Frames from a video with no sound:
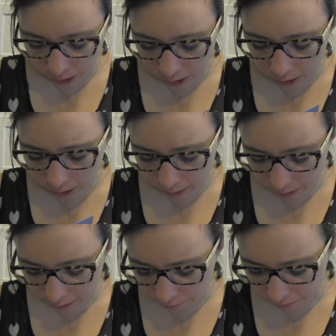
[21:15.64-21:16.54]
I got
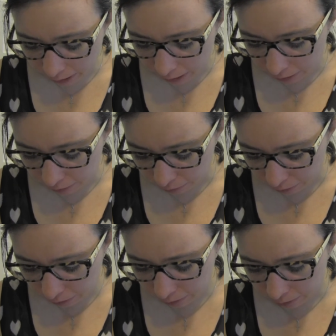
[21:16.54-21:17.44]
stuff I gotta do
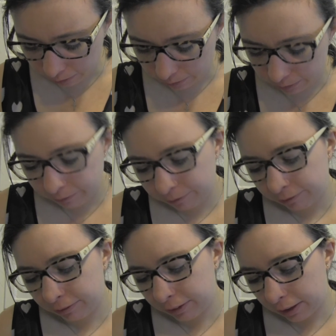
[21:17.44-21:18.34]
too.
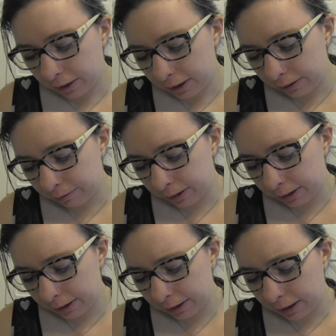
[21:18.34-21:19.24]
As I'm
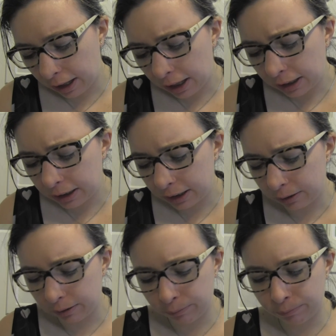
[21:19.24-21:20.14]
telling
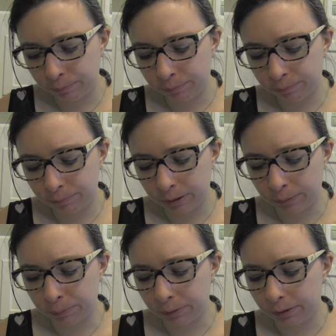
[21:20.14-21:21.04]
you
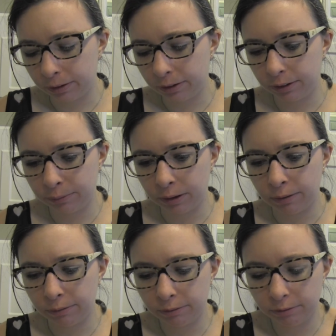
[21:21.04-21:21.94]
people
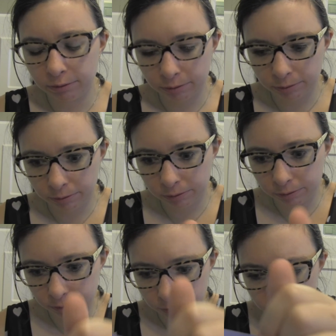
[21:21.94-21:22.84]
about
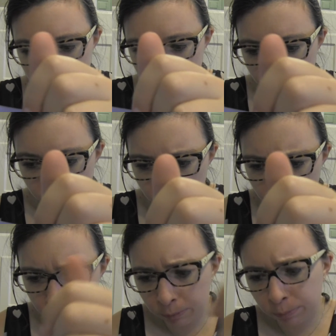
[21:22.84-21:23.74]

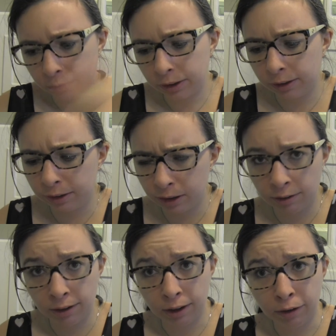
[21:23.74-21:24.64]
other people's
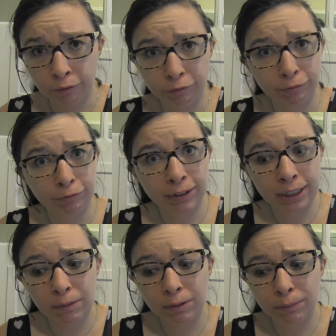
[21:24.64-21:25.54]
stuff, what's
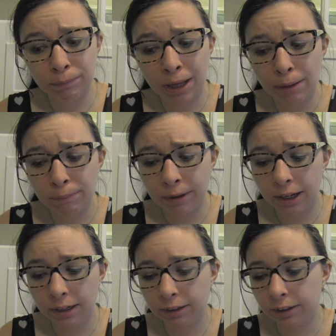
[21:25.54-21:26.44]
coming to my
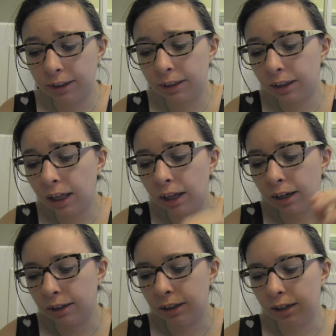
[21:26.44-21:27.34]
mind is things I
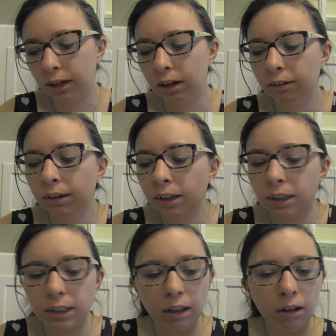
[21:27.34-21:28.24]
gotta take care of.
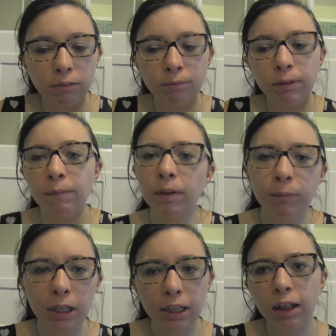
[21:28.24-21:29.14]
So maybe I'll
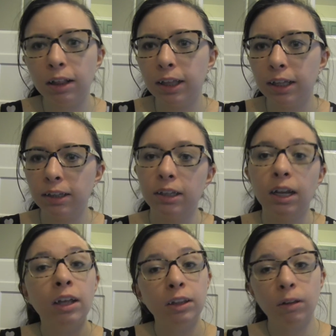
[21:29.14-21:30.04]
make a little list.
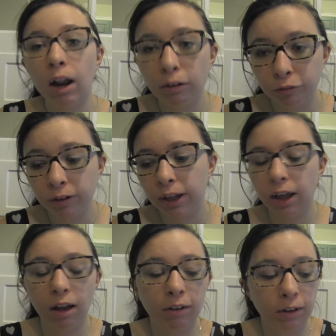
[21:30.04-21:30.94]
So I don't
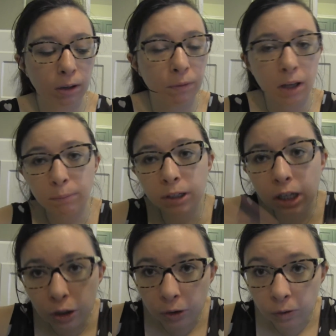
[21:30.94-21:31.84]
forget. I don't know, but I'm gonna
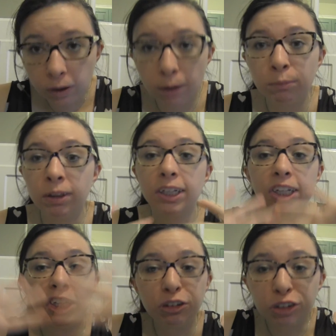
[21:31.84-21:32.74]
go. I'm gonna
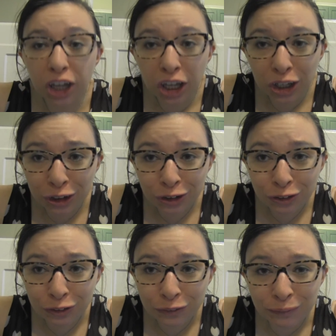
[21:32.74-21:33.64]
let you
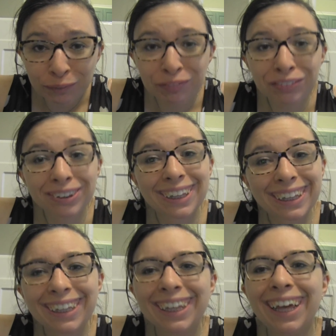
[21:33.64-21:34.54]
go.
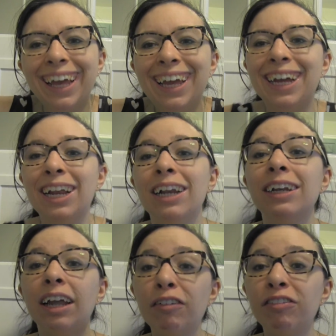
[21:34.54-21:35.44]

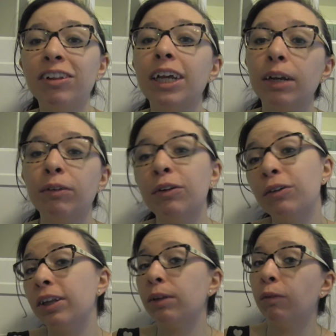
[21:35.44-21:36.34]
And definitely gonna be
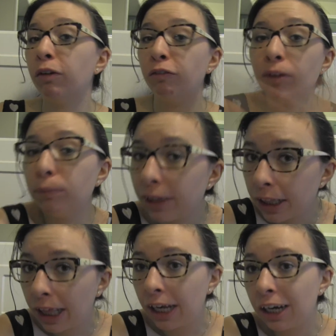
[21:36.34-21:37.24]
doing some more filming
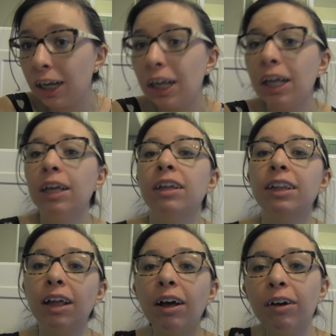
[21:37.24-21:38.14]
later.
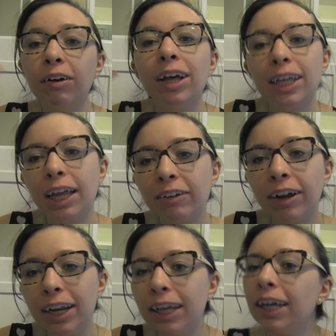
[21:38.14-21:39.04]
So get
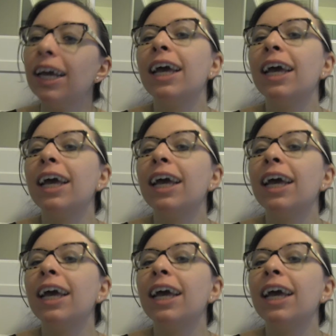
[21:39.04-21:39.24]
ready